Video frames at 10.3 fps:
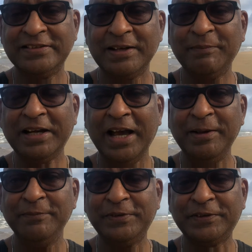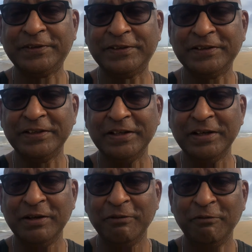sometimes
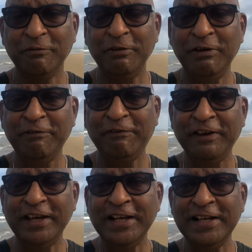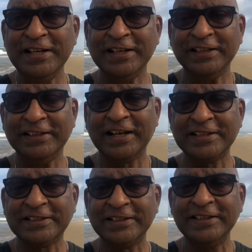we feel there are
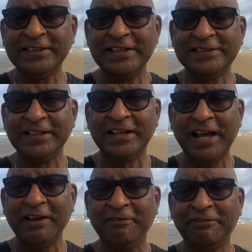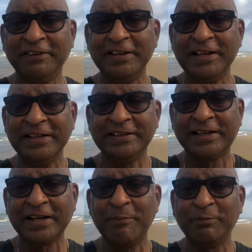certain things in life that
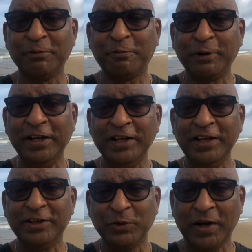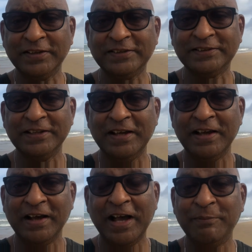come to free to us
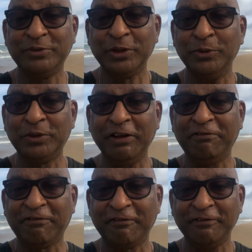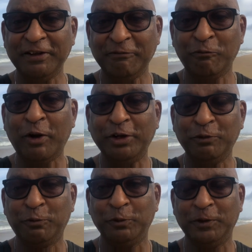absolutely
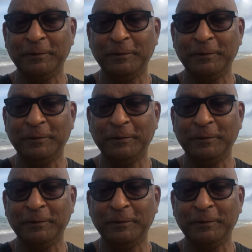wonderful.